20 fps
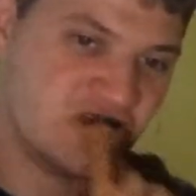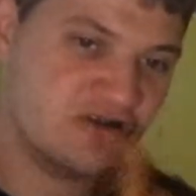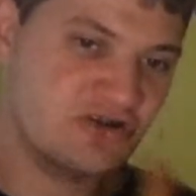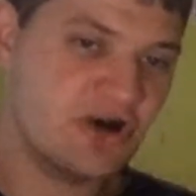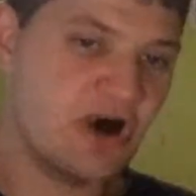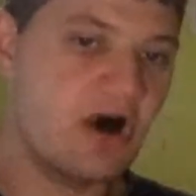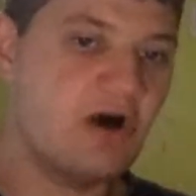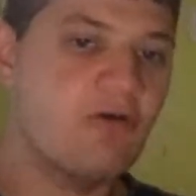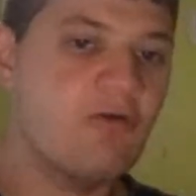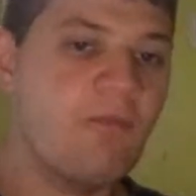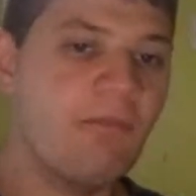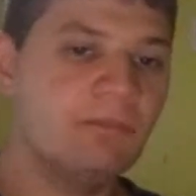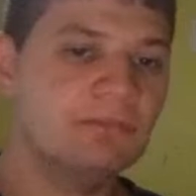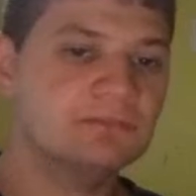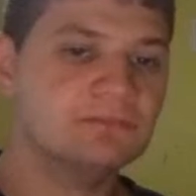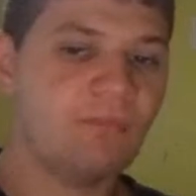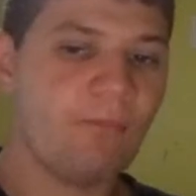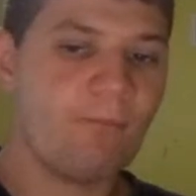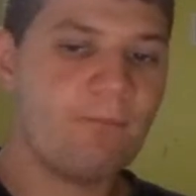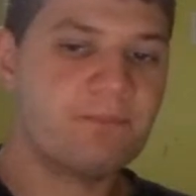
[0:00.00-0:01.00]
So
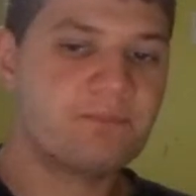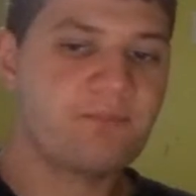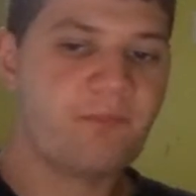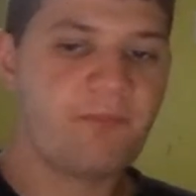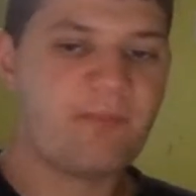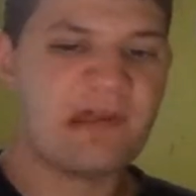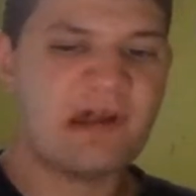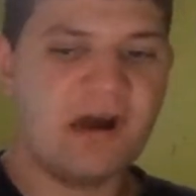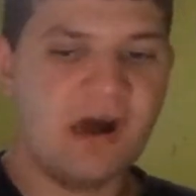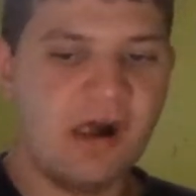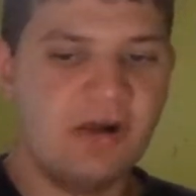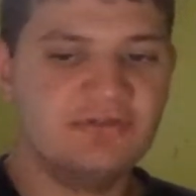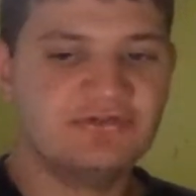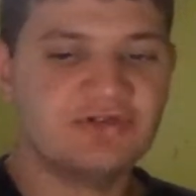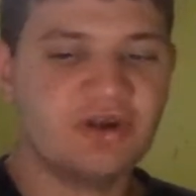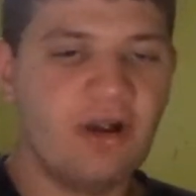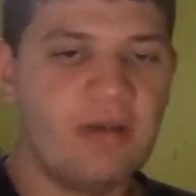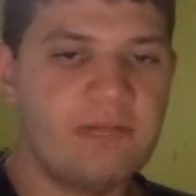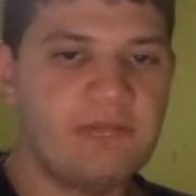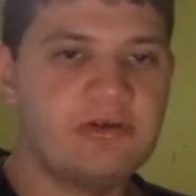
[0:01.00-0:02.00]
it's
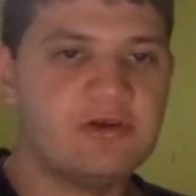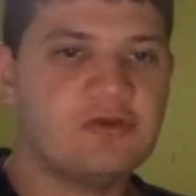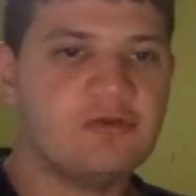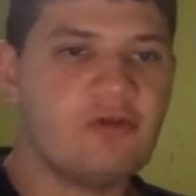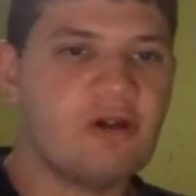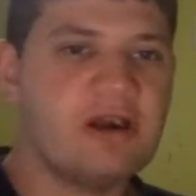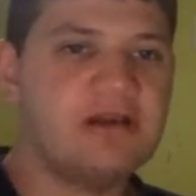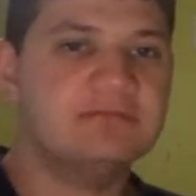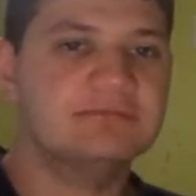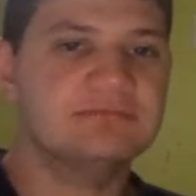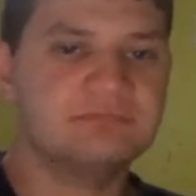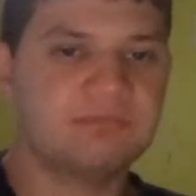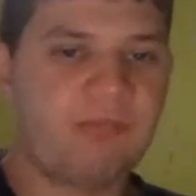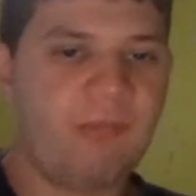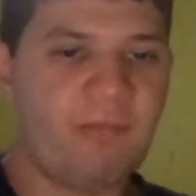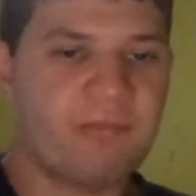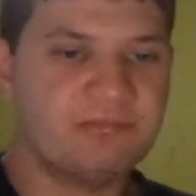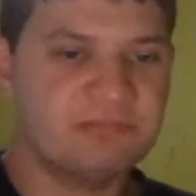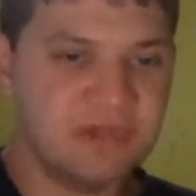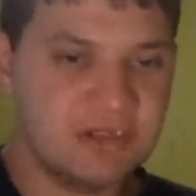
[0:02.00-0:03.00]
going to be quite
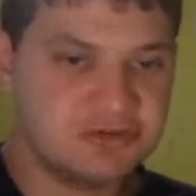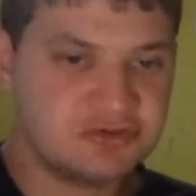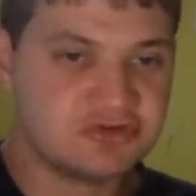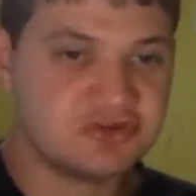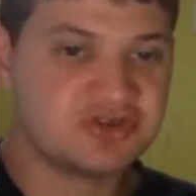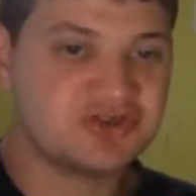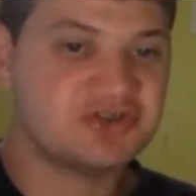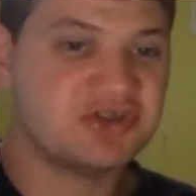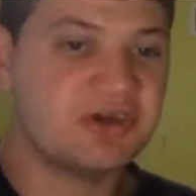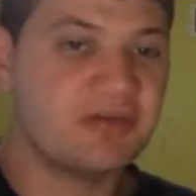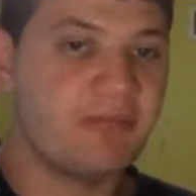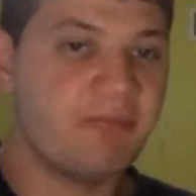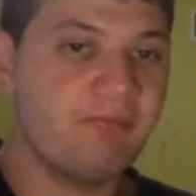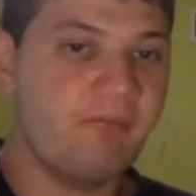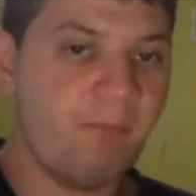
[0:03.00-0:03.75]
interesting.